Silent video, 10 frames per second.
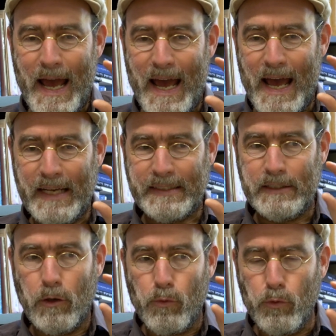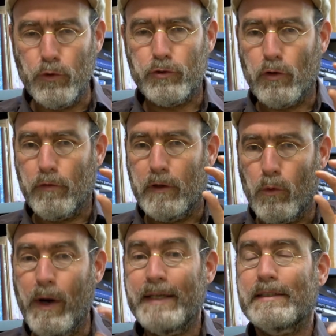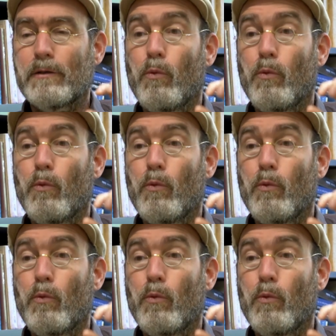as the roots of the West,